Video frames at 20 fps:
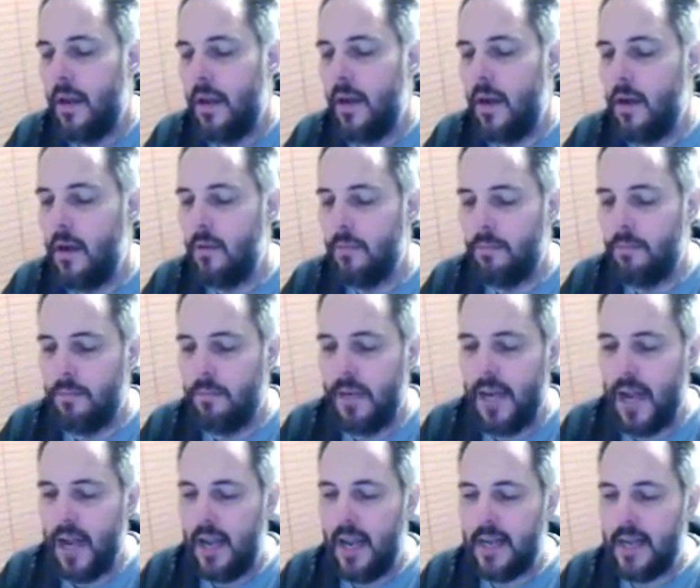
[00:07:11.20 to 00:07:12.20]
You know,
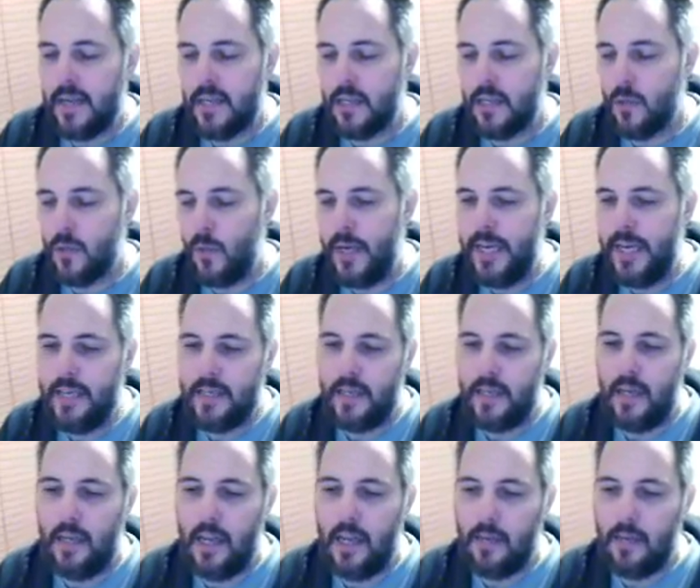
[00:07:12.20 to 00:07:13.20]
me, I like the
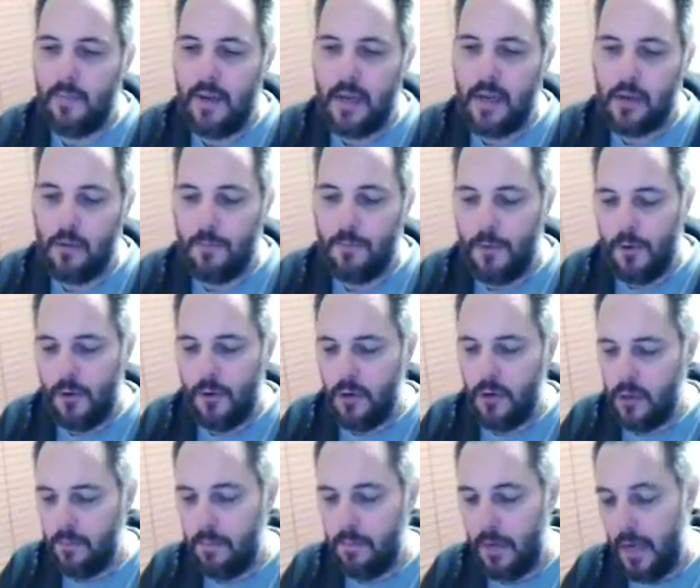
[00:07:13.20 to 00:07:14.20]
sweets. I like my Echo
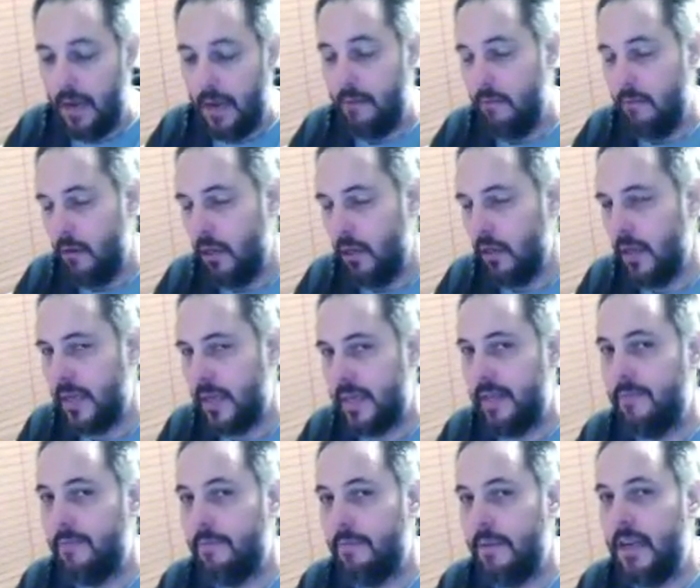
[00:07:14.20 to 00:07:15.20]
Pure, but I really like
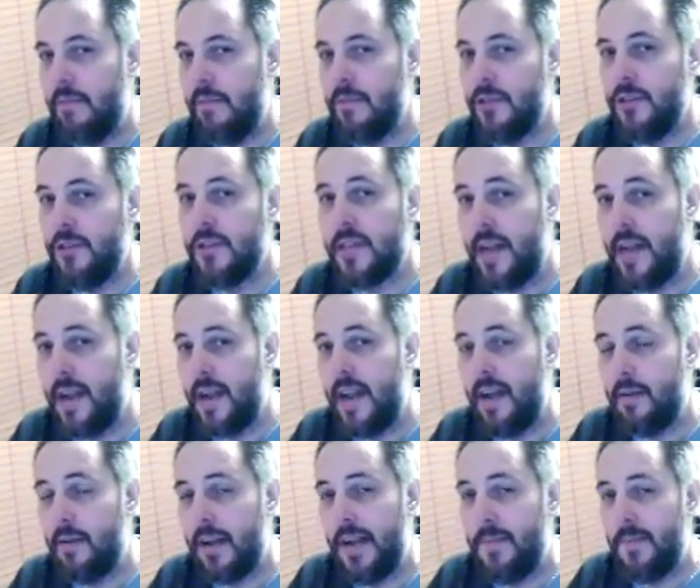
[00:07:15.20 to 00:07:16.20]
that Freedom Juice that
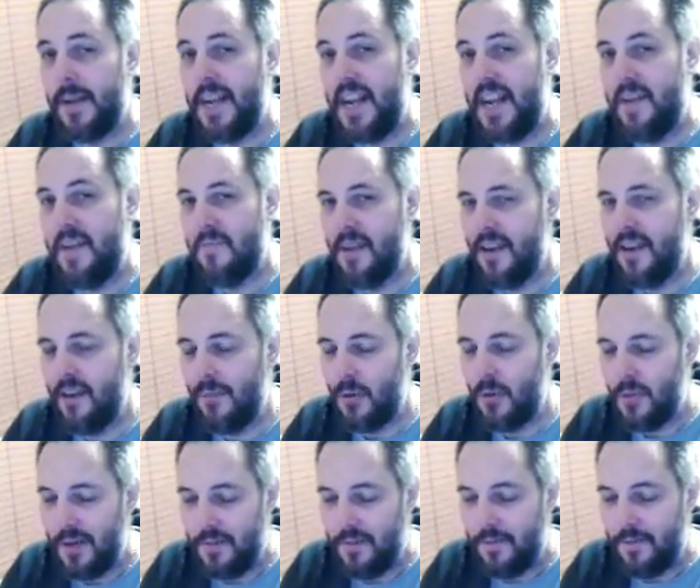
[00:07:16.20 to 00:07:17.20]
now became my
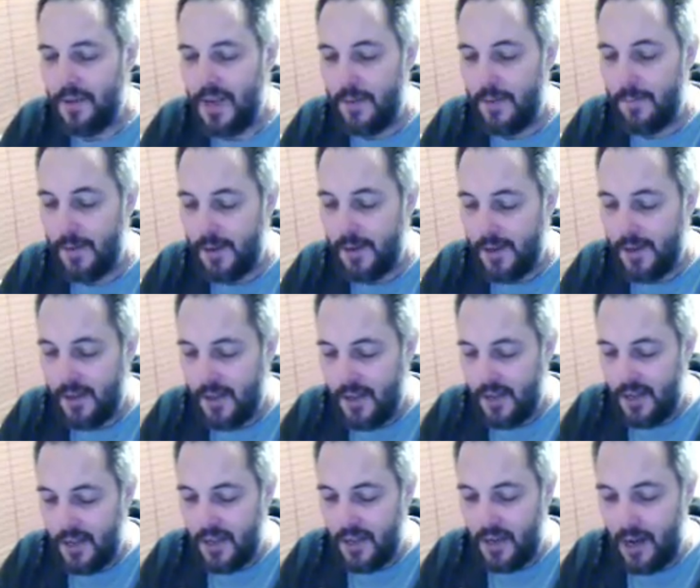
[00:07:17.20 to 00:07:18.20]
#1 vape.
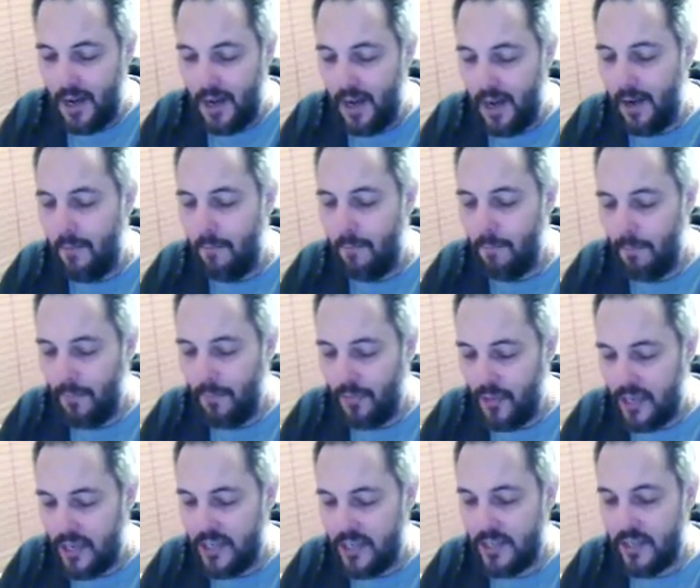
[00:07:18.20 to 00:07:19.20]

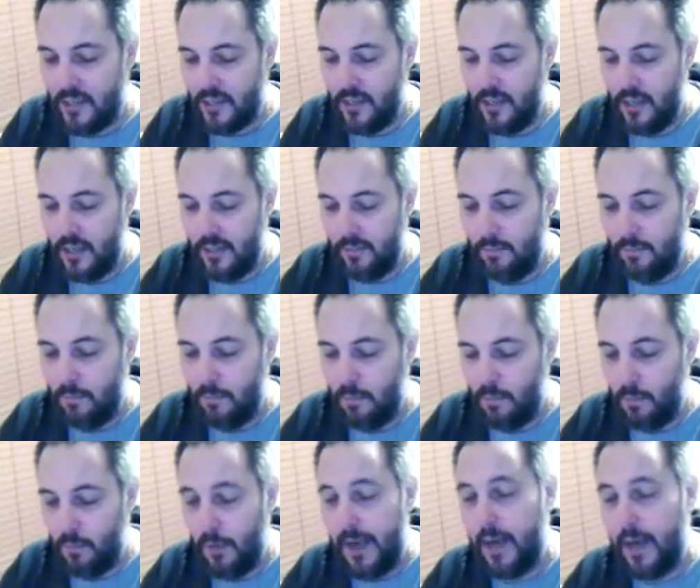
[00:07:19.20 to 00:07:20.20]
This is a good
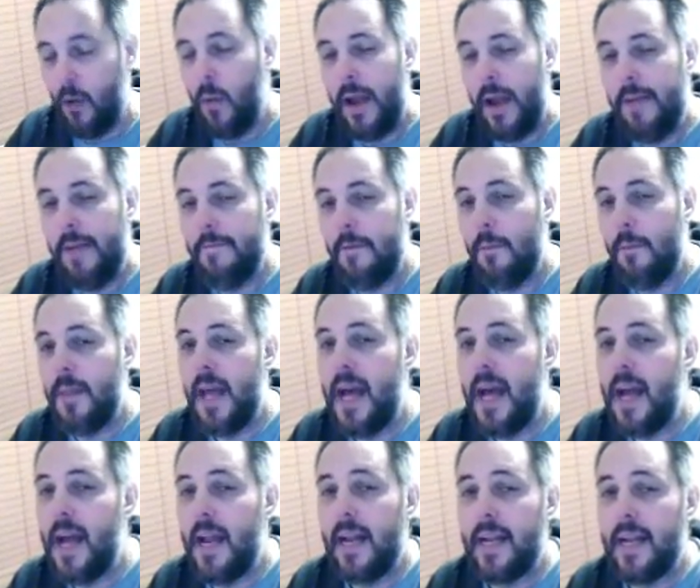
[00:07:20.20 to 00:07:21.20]
breakaway from
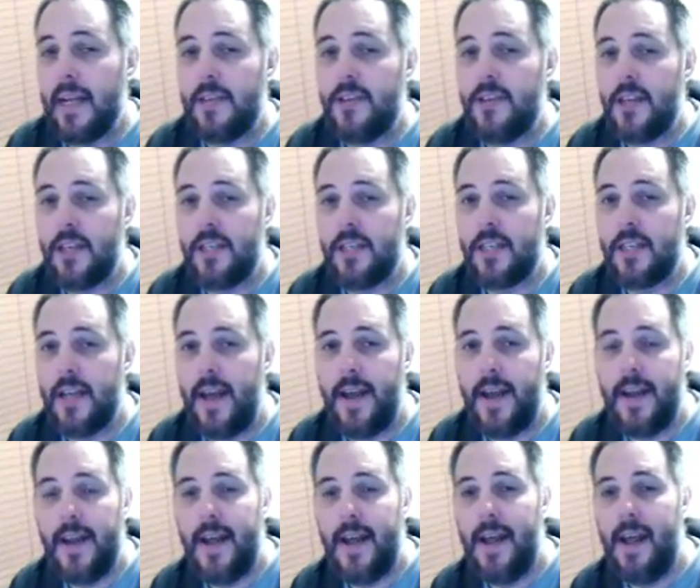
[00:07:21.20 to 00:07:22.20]
that, I guess you could
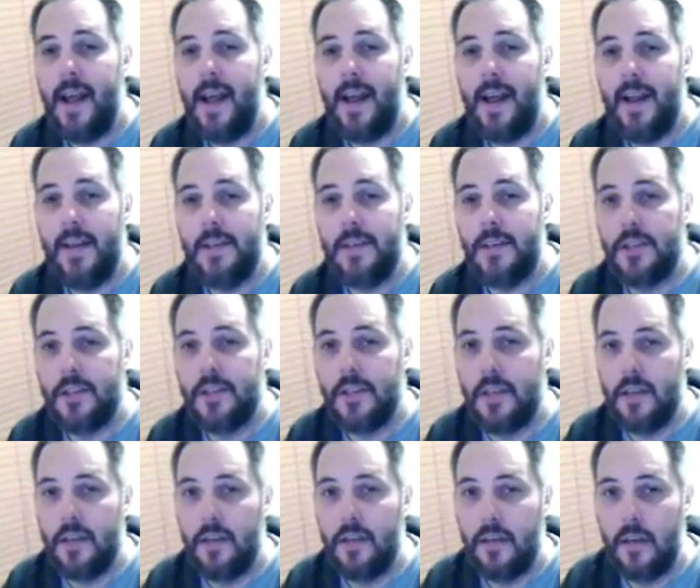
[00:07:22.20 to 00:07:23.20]
say, and just
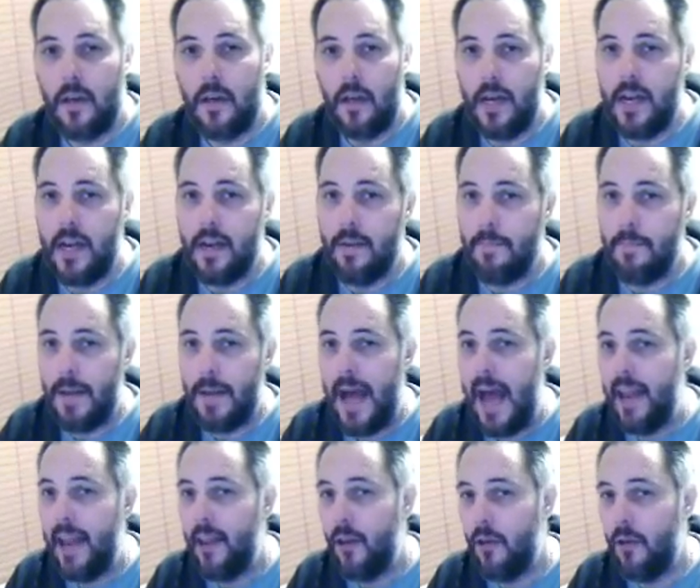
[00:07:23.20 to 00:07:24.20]
to clean the
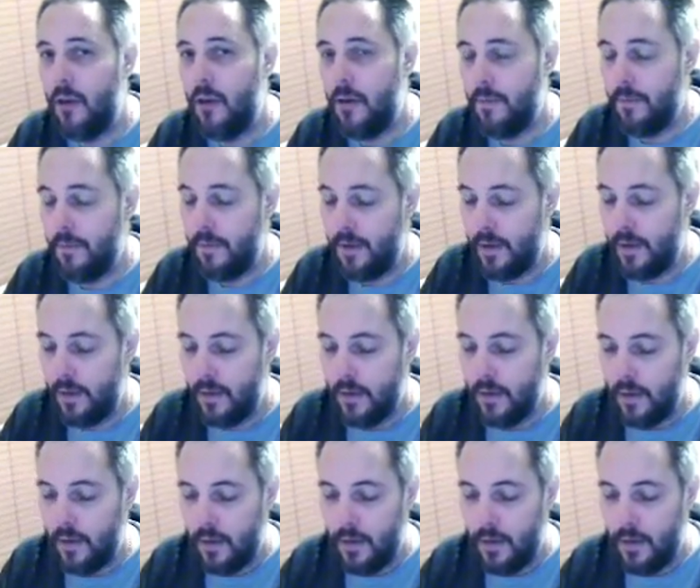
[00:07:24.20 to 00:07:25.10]
palate off and